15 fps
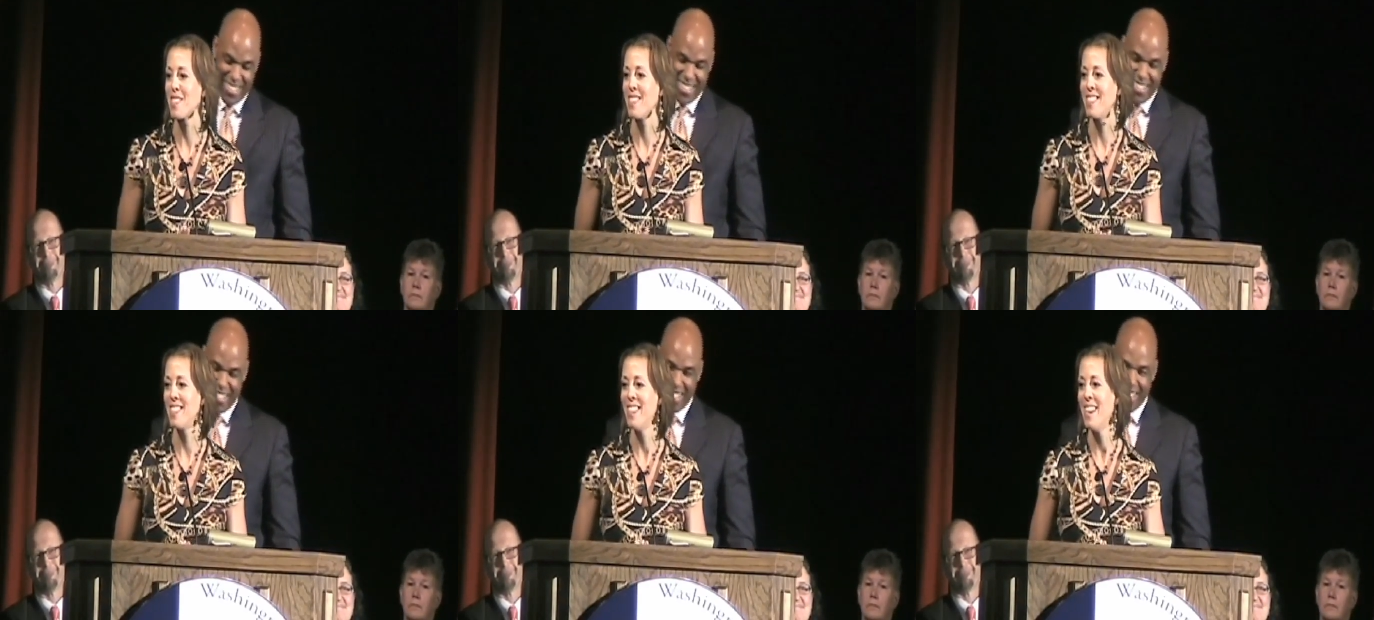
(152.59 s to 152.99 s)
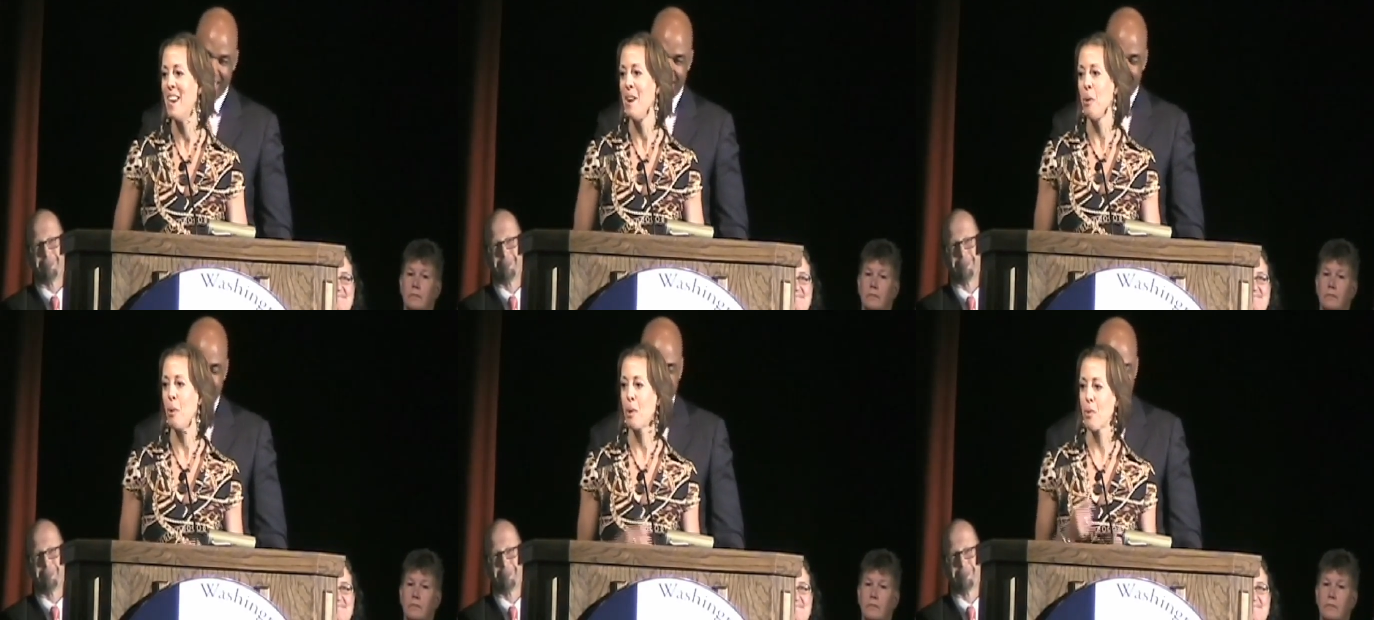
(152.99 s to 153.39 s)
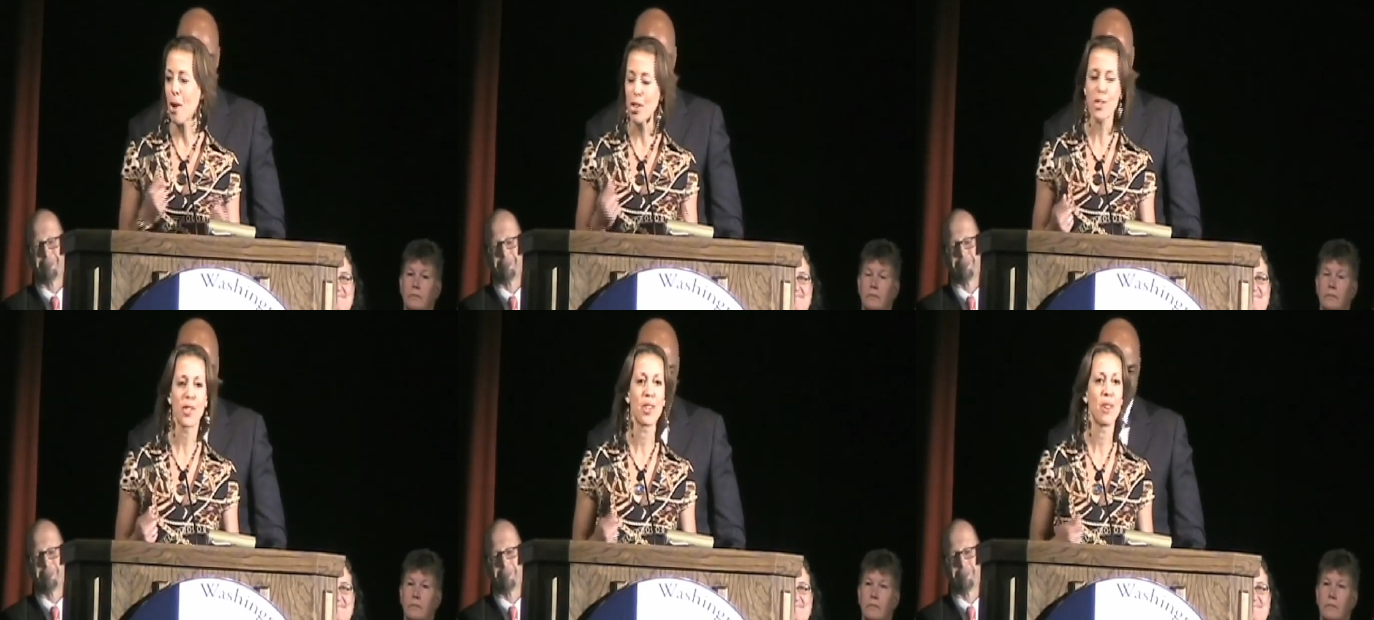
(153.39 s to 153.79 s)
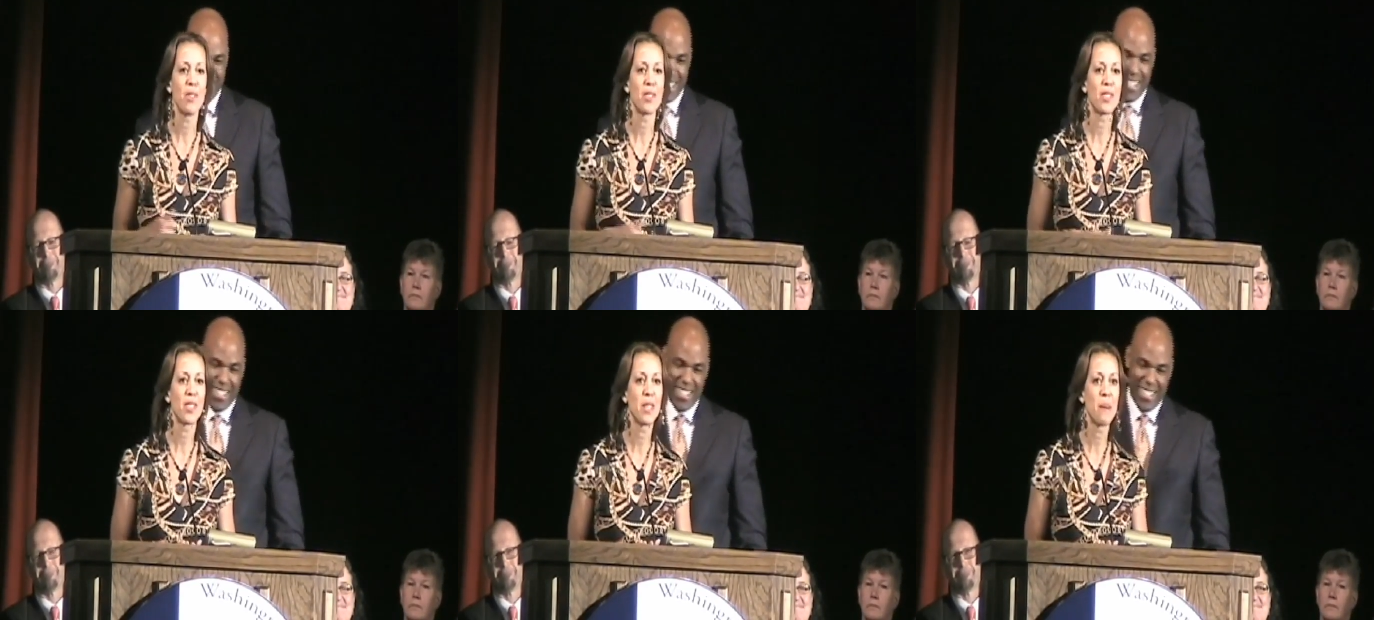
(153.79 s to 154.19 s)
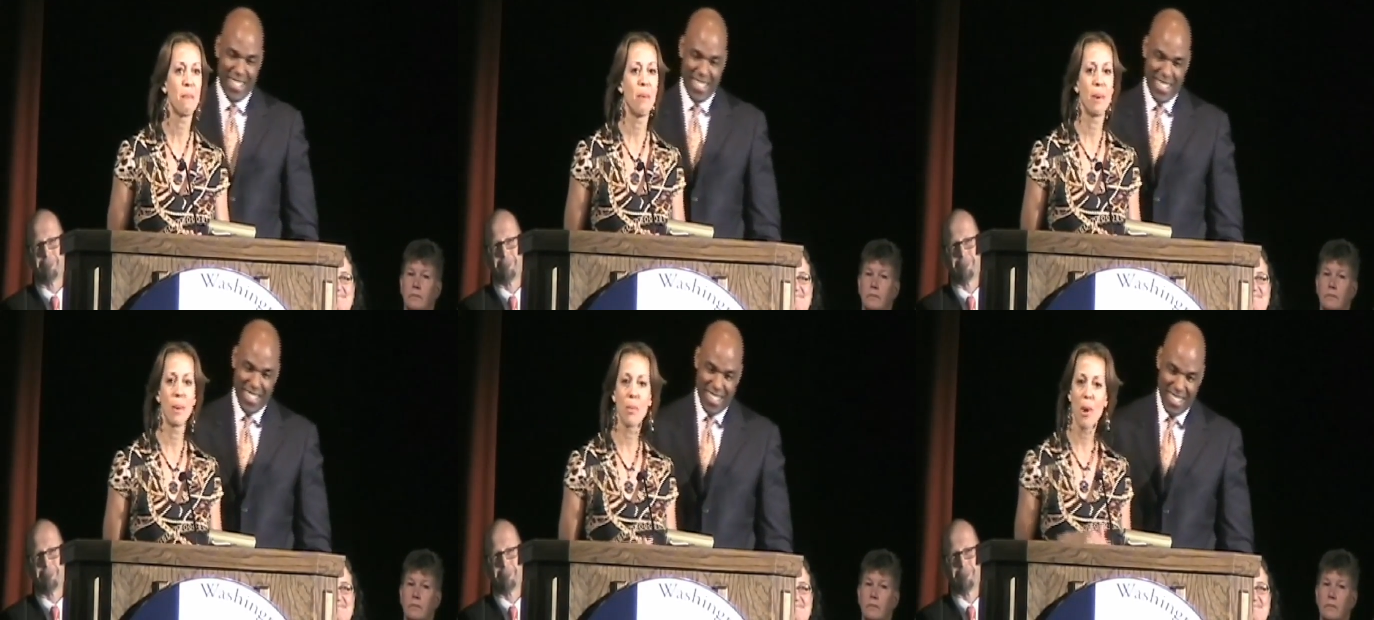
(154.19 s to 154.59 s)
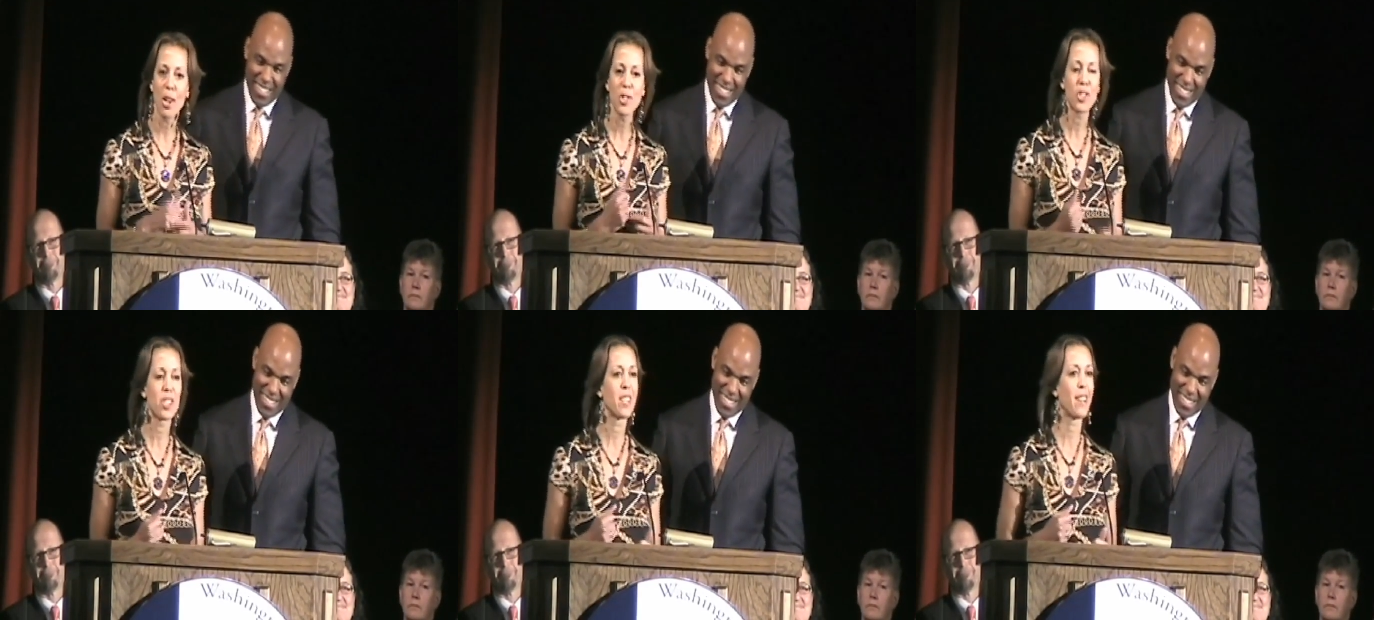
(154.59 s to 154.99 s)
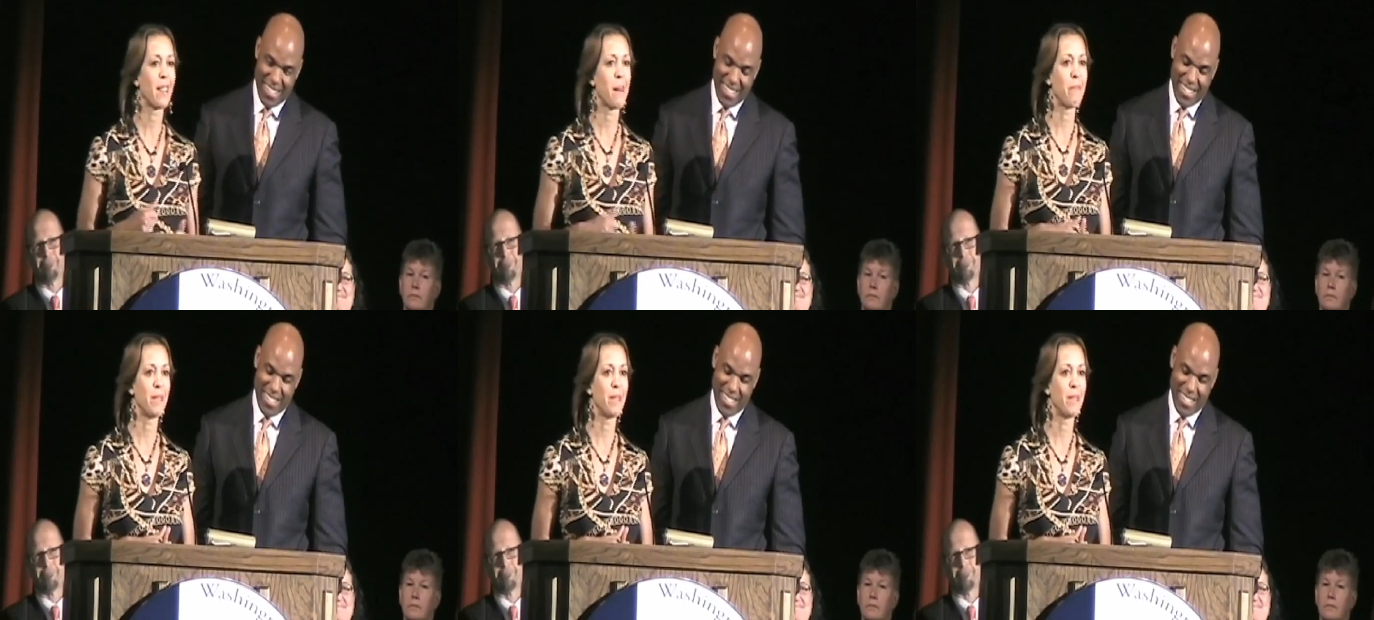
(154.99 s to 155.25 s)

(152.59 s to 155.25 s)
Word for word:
Speaker 1: and we rush to go to sleep and we rush to get up